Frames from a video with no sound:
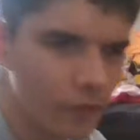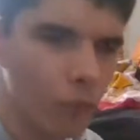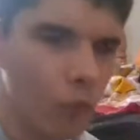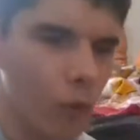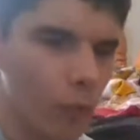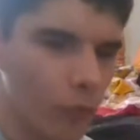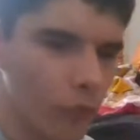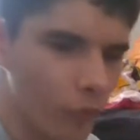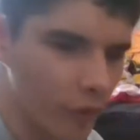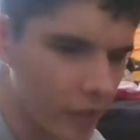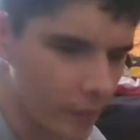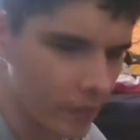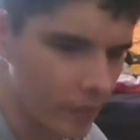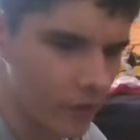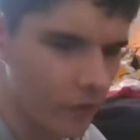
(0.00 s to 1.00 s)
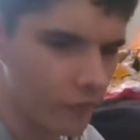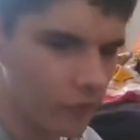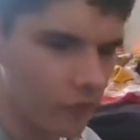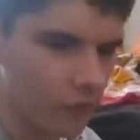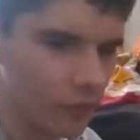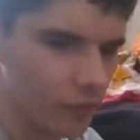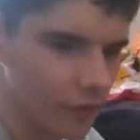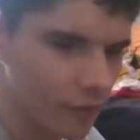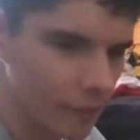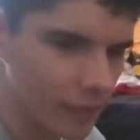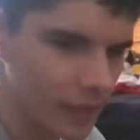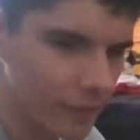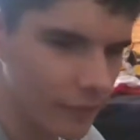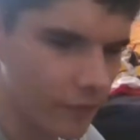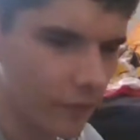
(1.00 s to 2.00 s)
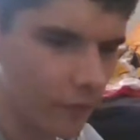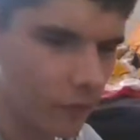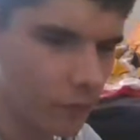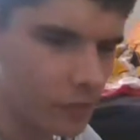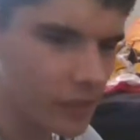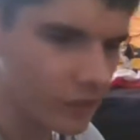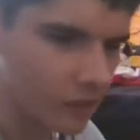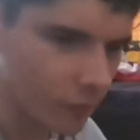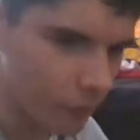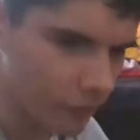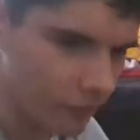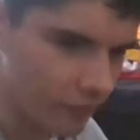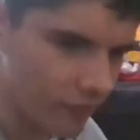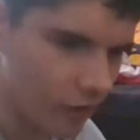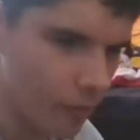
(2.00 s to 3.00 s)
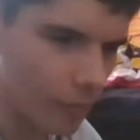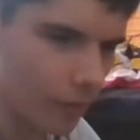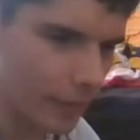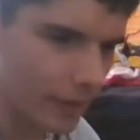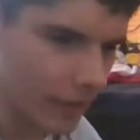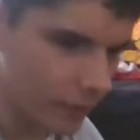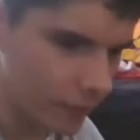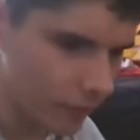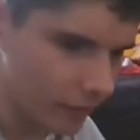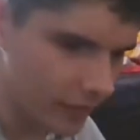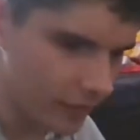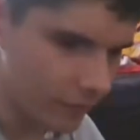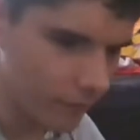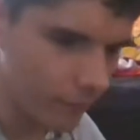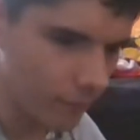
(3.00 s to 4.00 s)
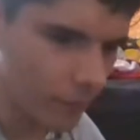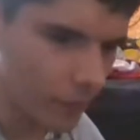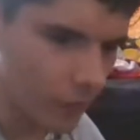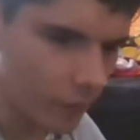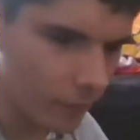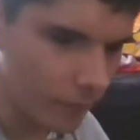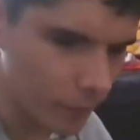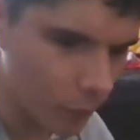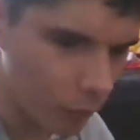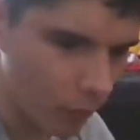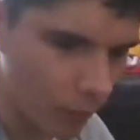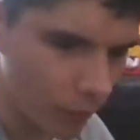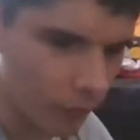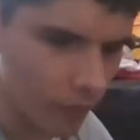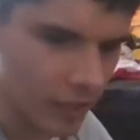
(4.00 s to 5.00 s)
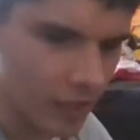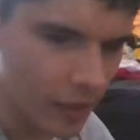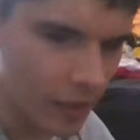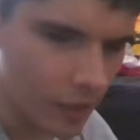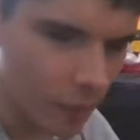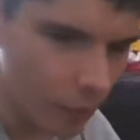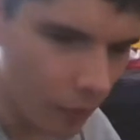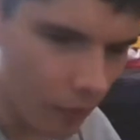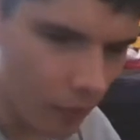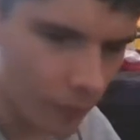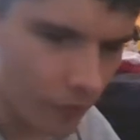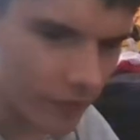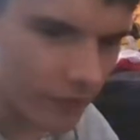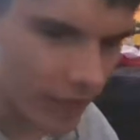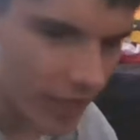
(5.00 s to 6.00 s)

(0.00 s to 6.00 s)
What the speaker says: E313 because, believe it or not, the speakers are pretty terrible on the E313. But on this